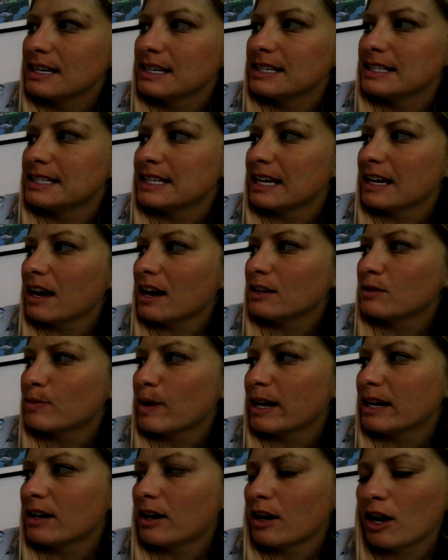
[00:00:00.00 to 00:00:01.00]
Sigurd
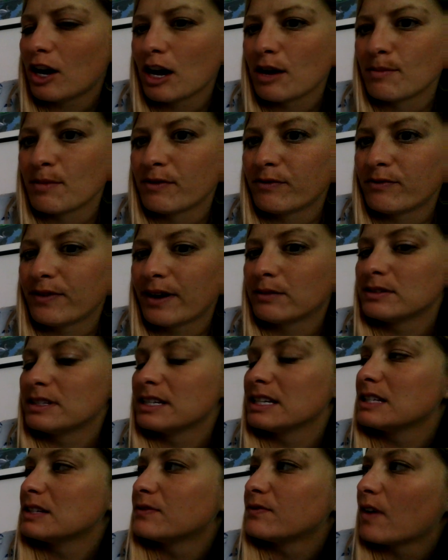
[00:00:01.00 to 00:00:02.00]
went home and found
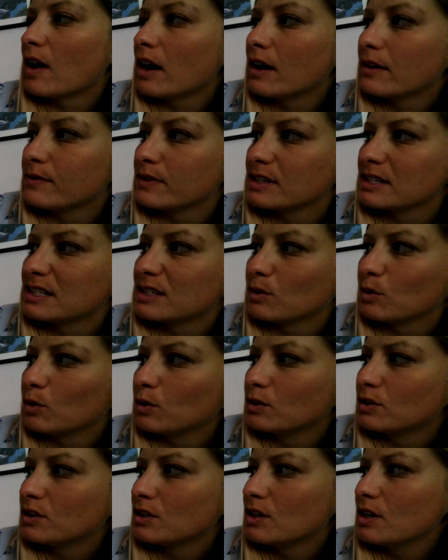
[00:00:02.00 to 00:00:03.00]
his father's
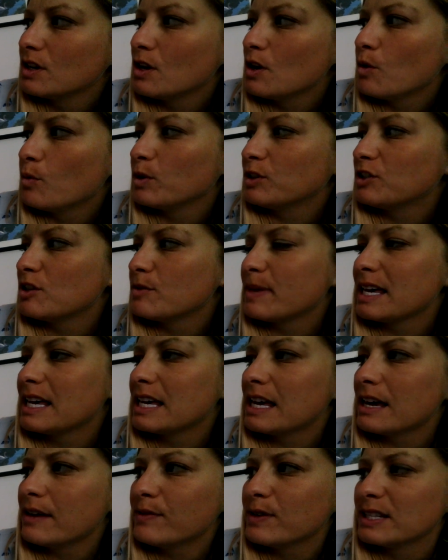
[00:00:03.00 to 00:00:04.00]
sword, which had
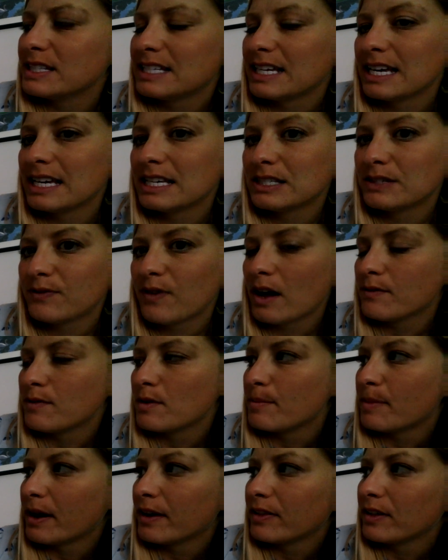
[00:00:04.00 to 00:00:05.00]
been given to his
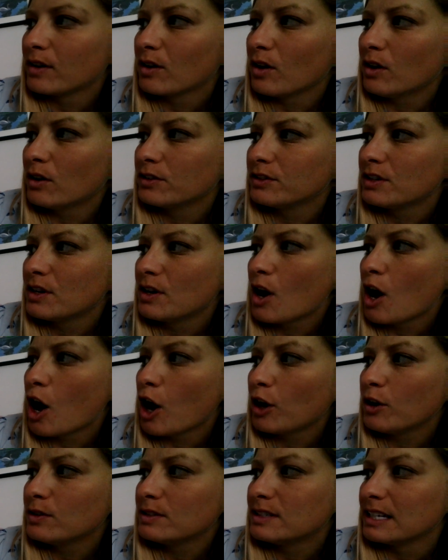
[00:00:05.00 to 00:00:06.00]
father by the god,
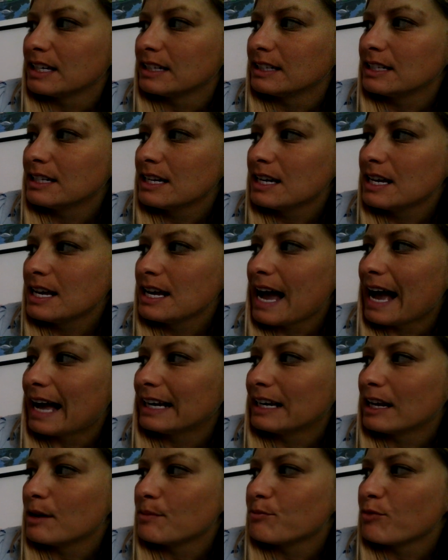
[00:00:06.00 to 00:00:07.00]
Odin,
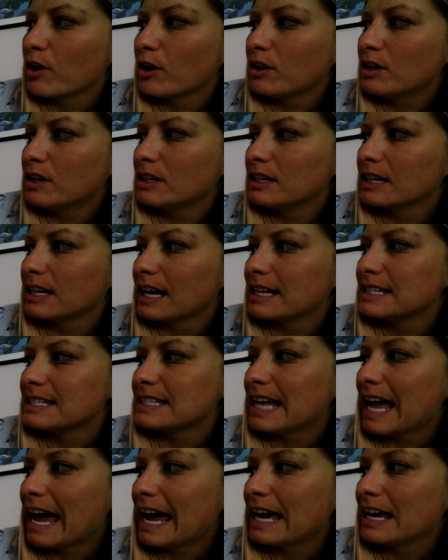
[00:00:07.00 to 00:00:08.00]
and had broken
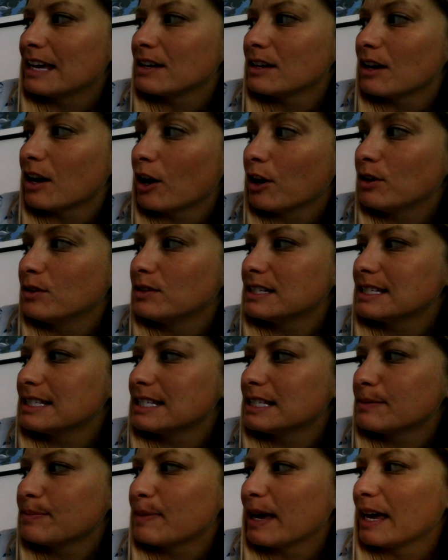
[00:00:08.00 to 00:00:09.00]
against
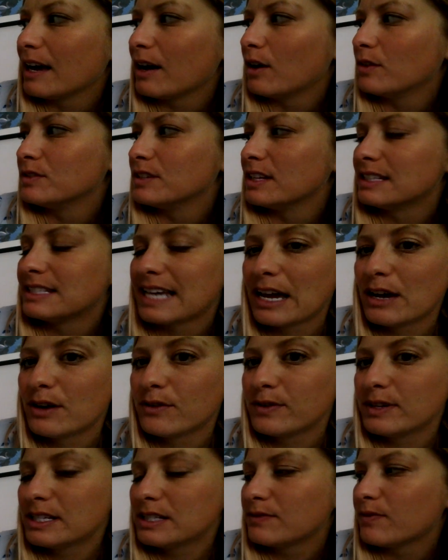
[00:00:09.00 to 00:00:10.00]
Odin's spear on the day
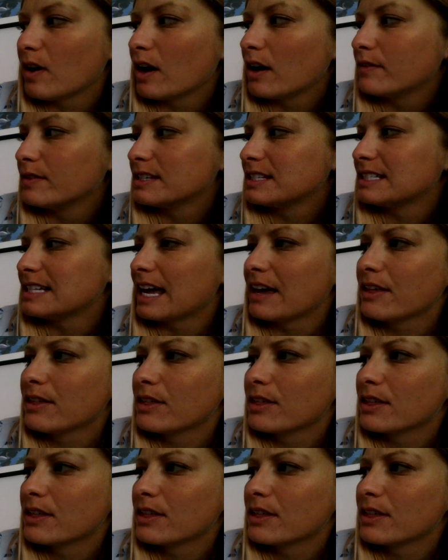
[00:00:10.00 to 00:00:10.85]
of his father's death.